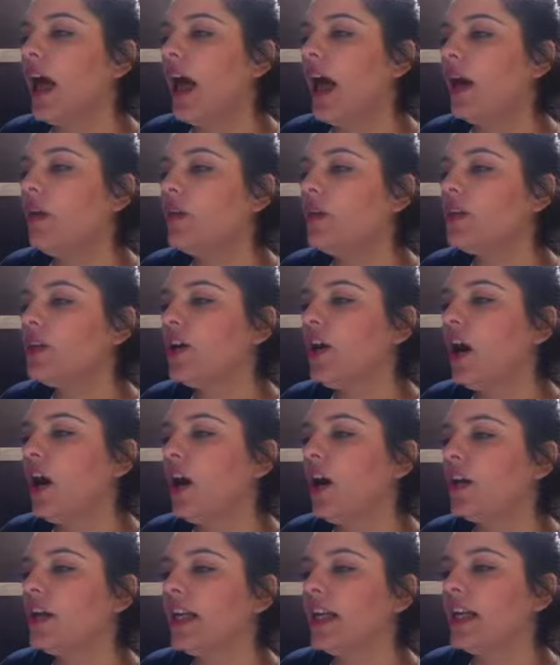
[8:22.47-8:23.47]
How is your
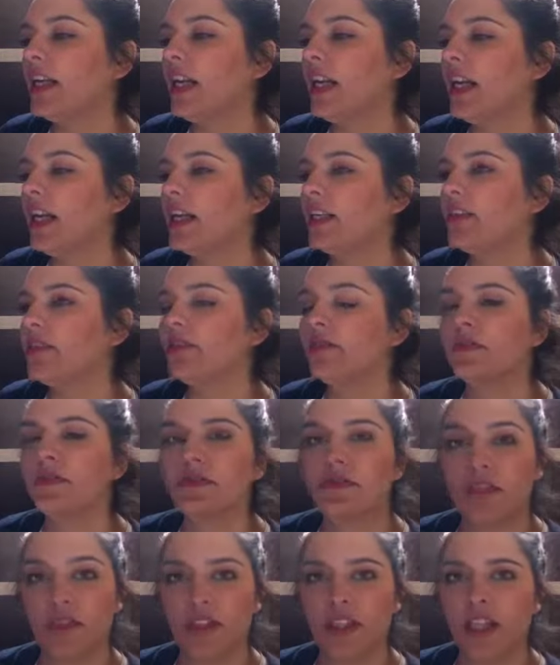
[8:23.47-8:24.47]
heart lately?
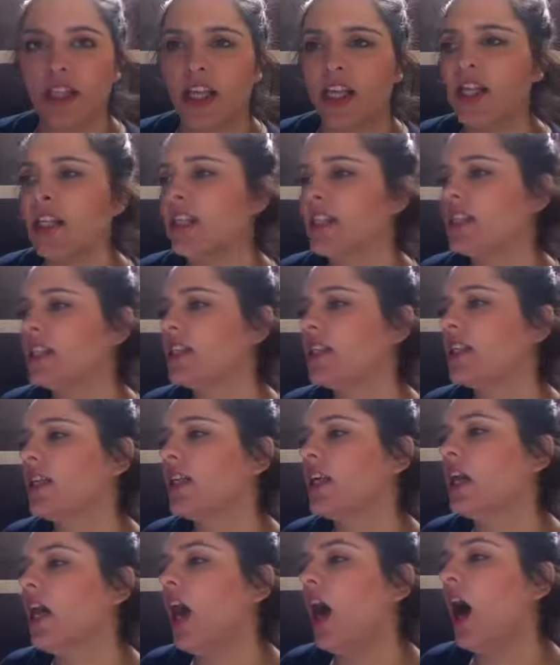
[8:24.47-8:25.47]
Good, thanks.
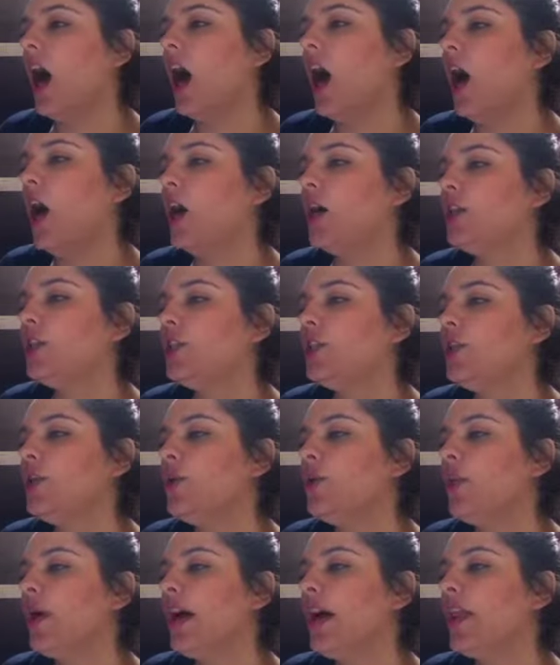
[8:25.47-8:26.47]
Do
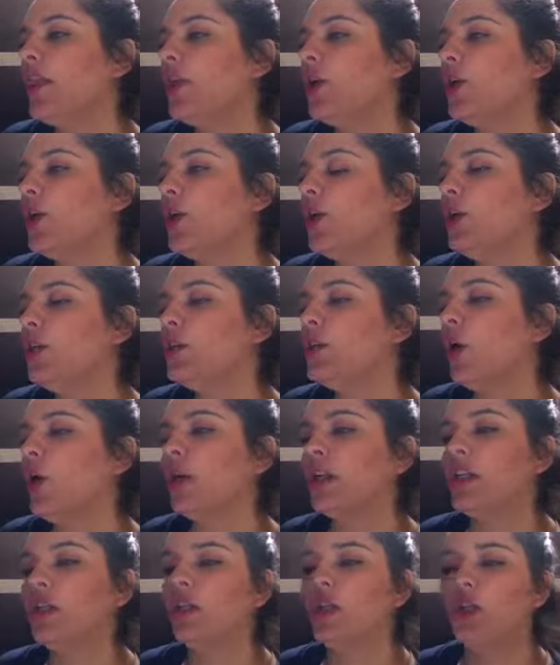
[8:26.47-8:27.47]
you wear the hood
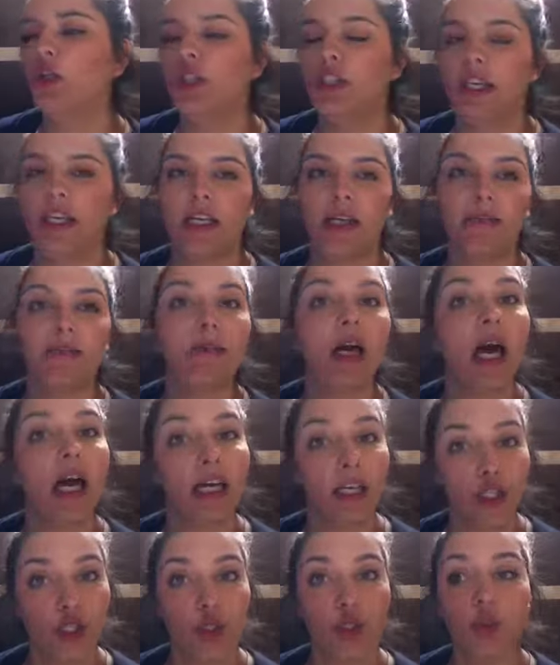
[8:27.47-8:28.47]
on your hoodie?
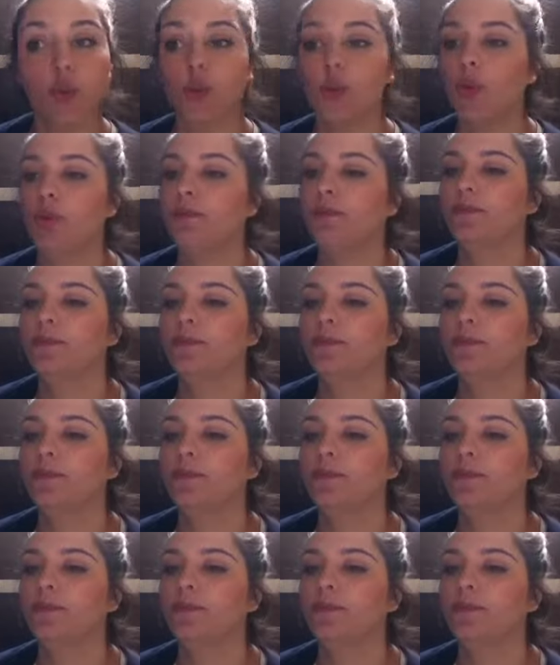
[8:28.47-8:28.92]
I do.